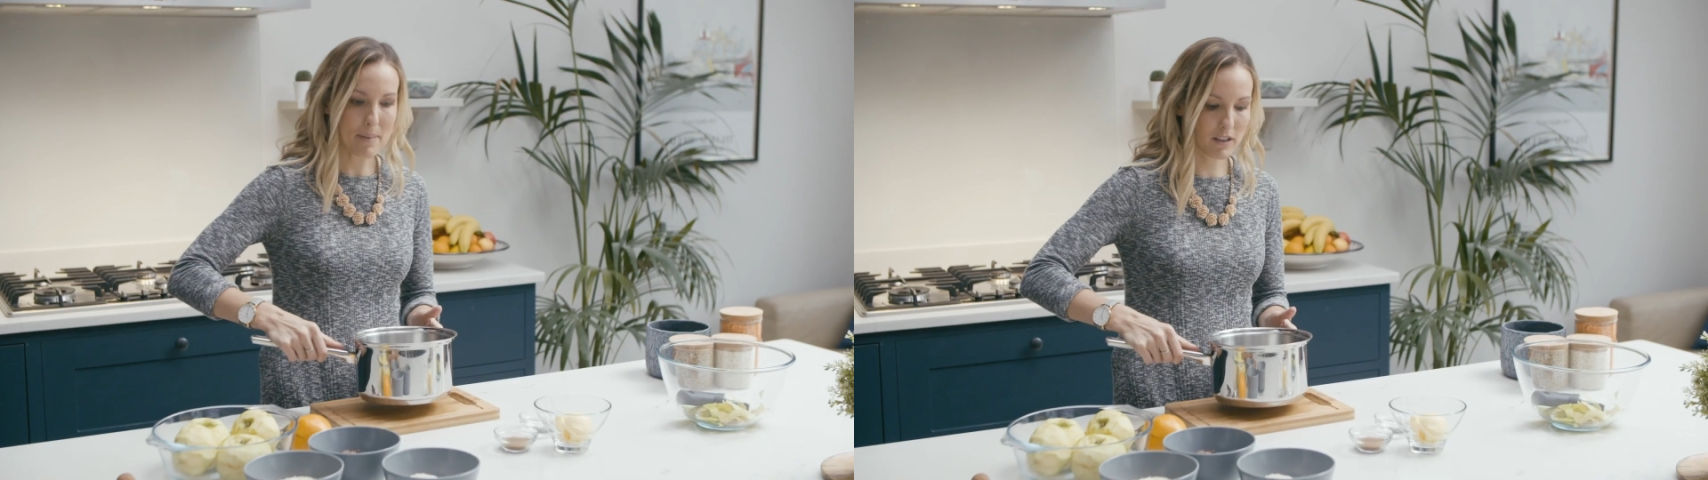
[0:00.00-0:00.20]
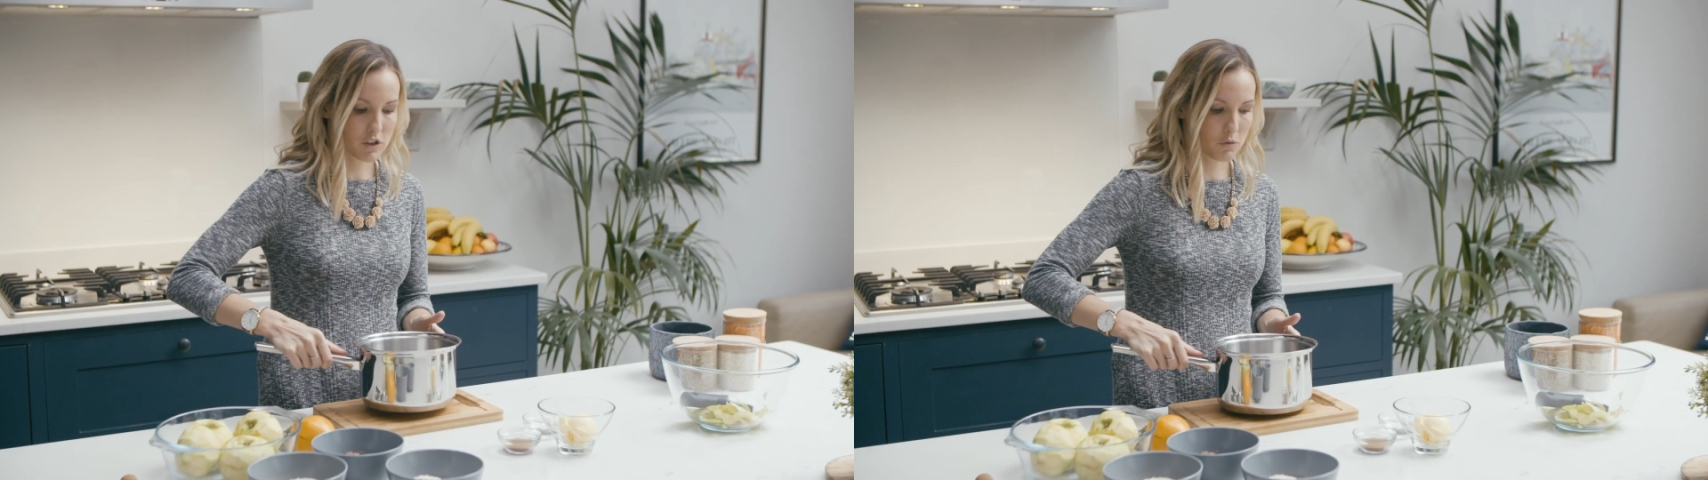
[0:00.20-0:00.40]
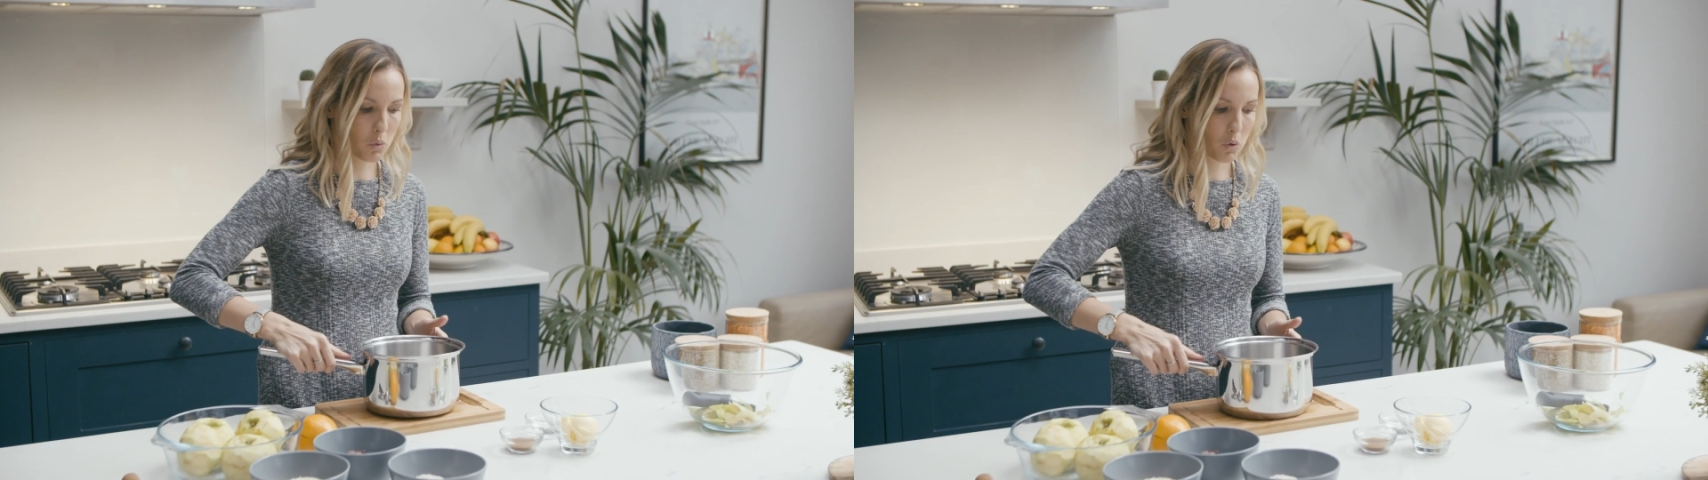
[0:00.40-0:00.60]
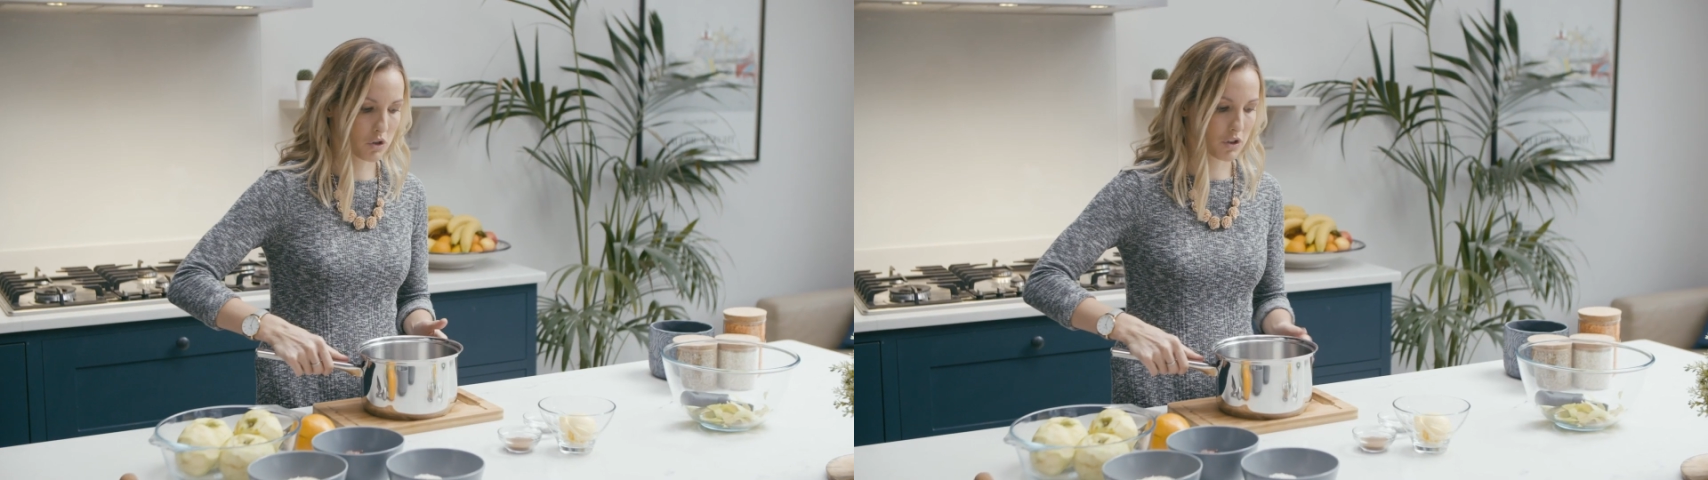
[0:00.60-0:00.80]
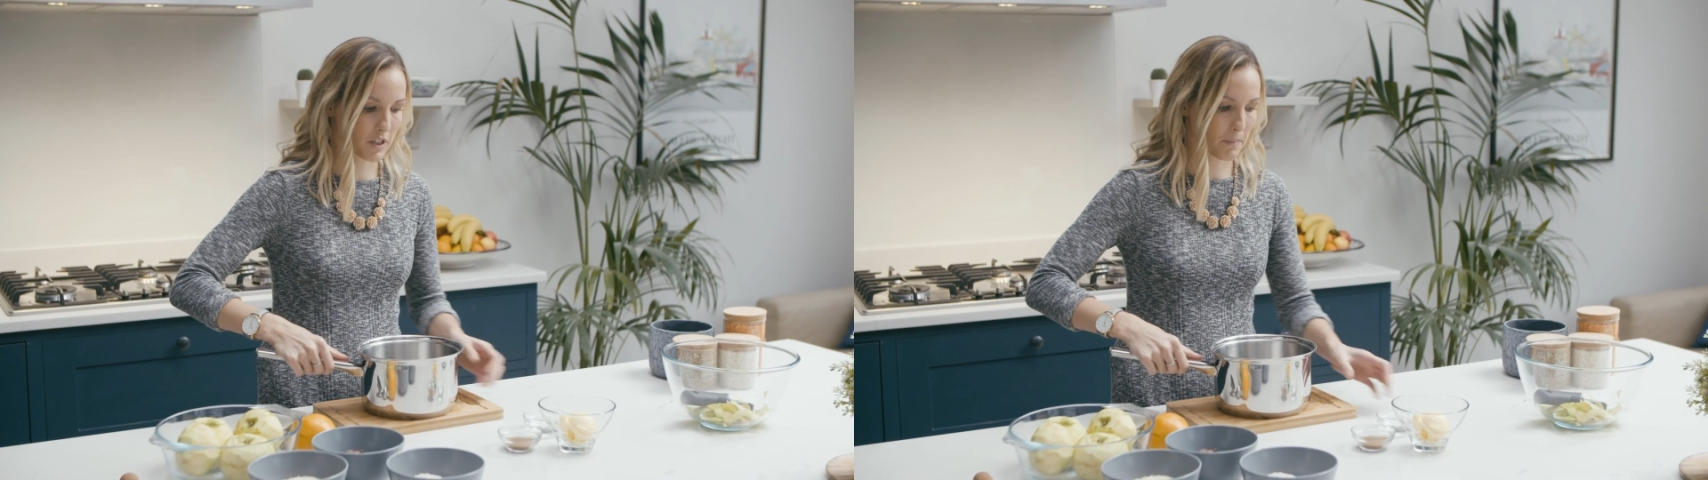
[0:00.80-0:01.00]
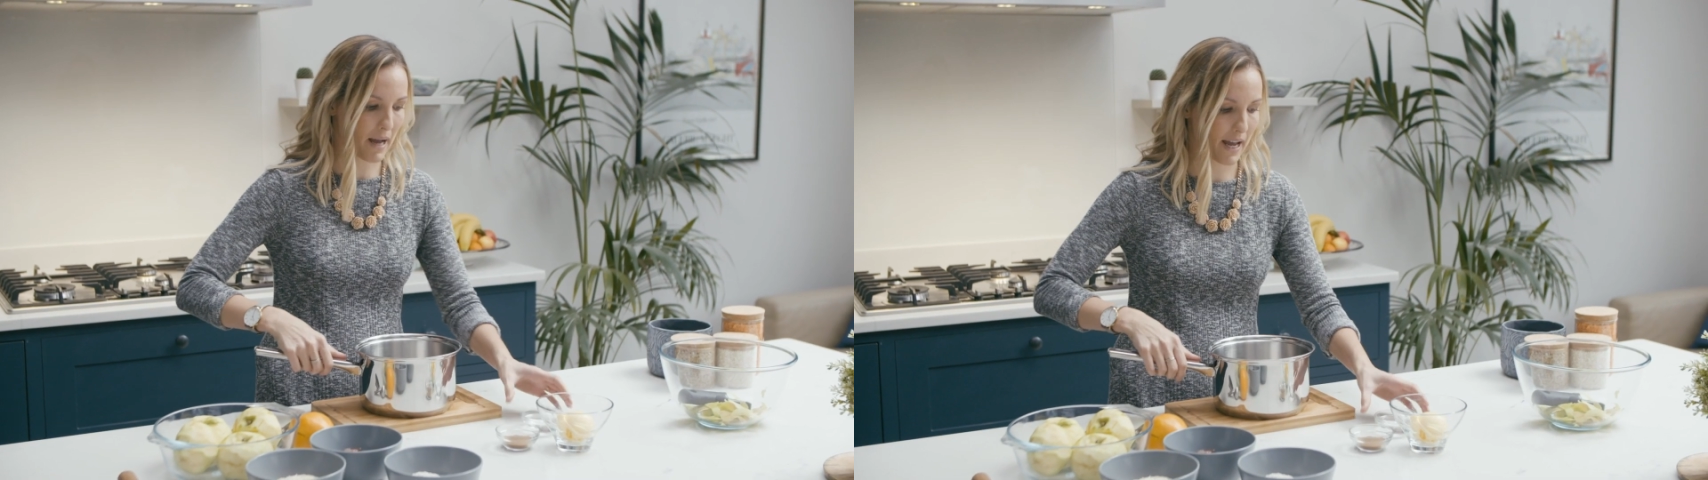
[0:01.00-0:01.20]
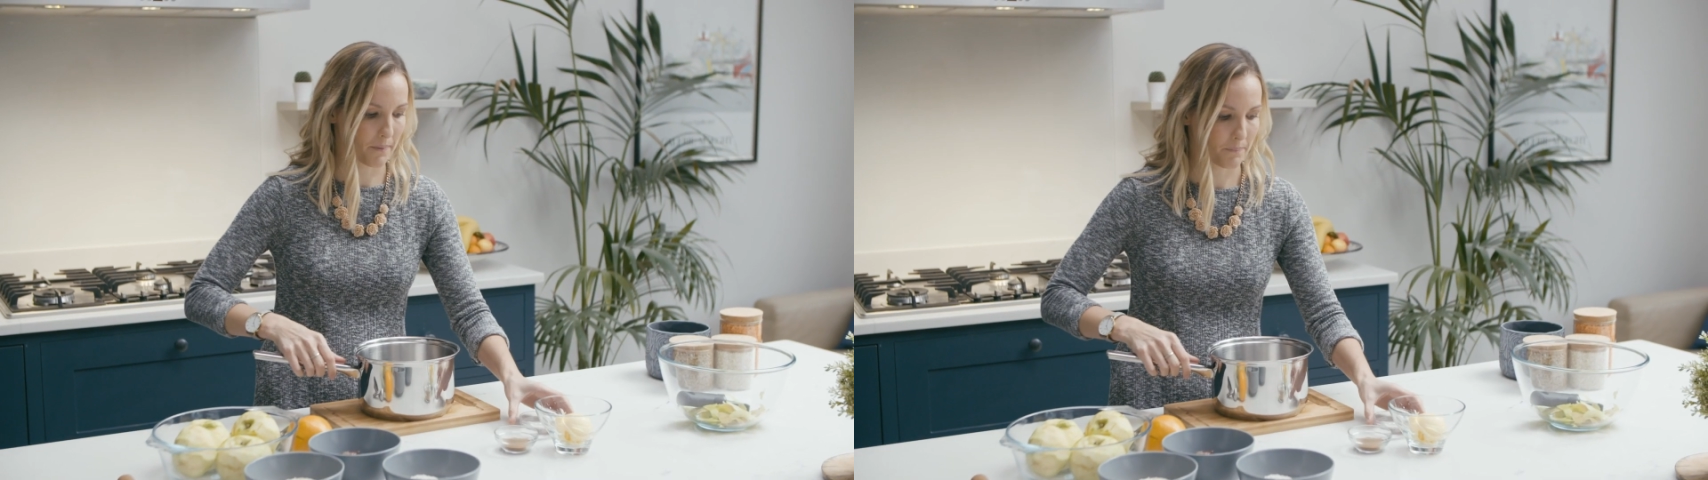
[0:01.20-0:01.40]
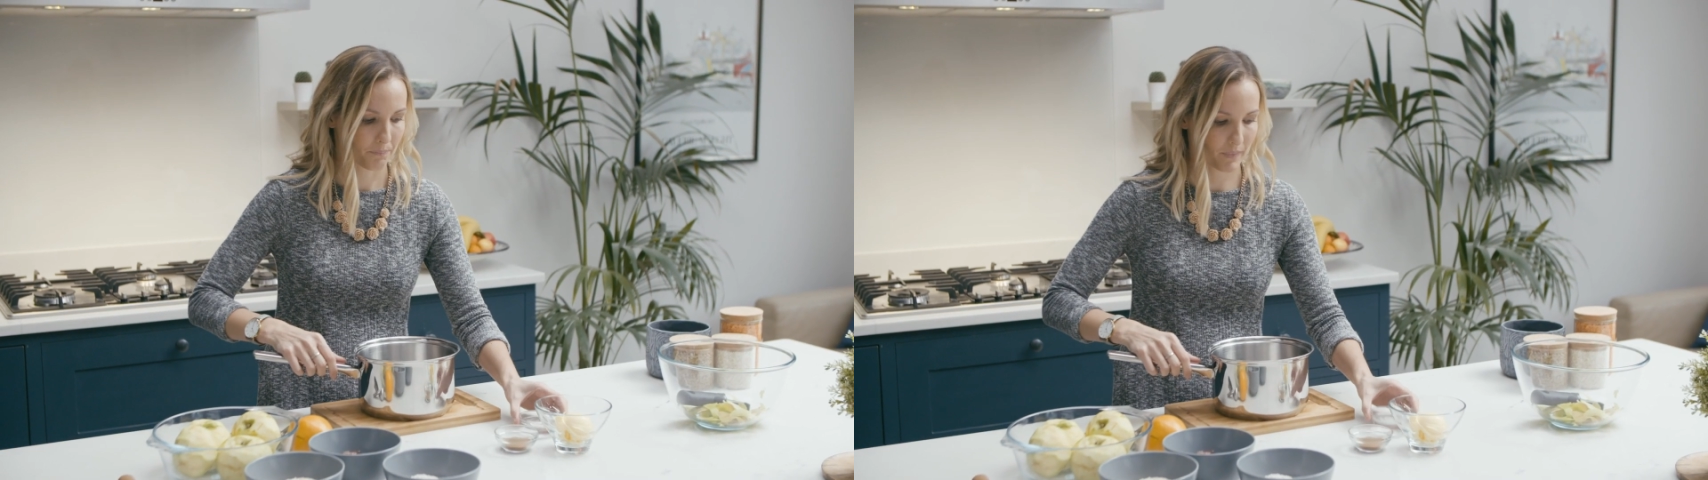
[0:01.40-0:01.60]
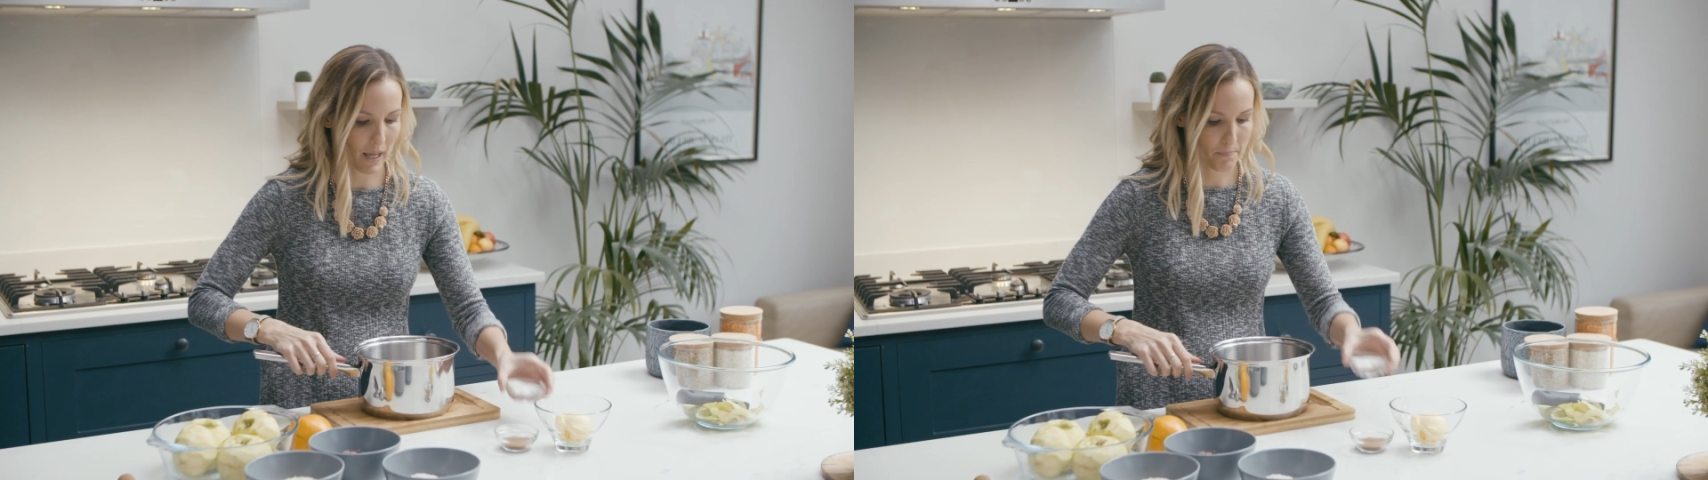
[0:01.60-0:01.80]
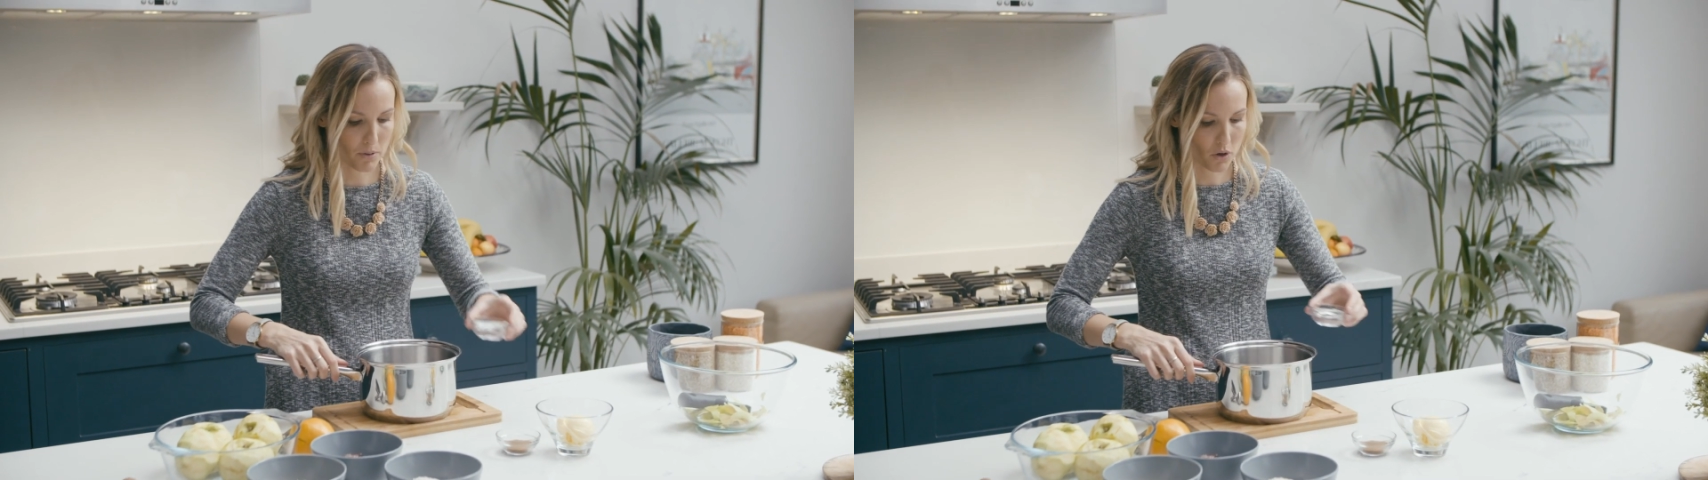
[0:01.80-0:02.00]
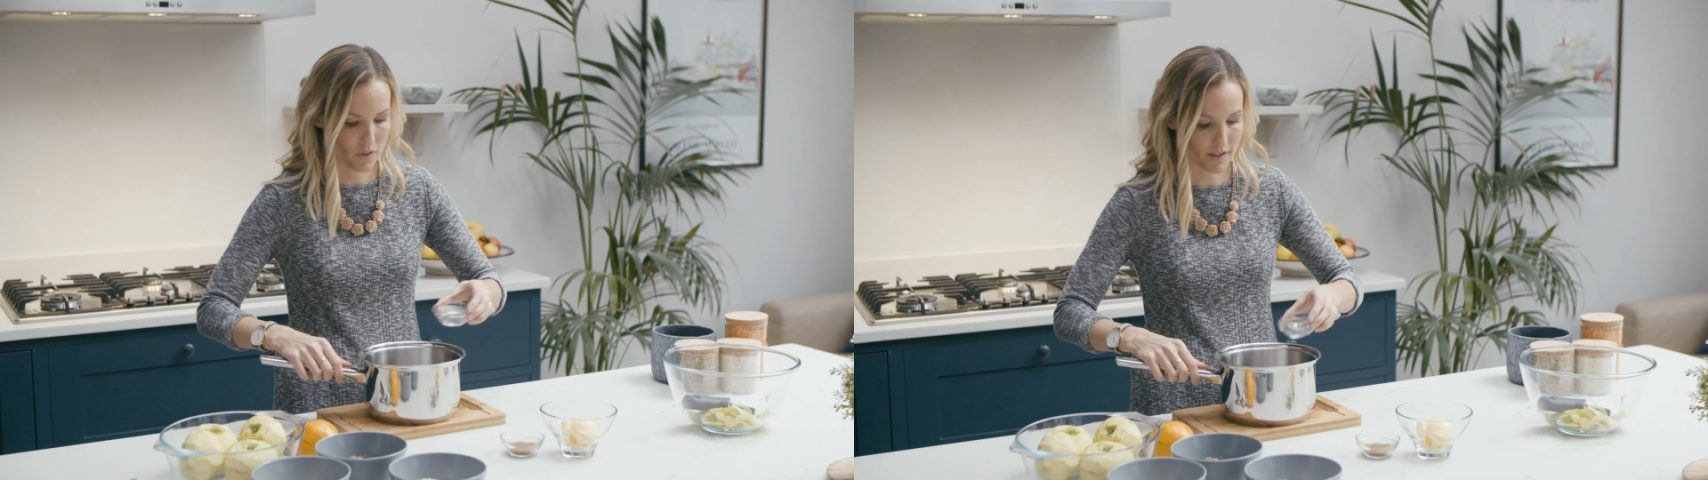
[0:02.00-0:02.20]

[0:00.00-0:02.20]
mils of water to the pan and put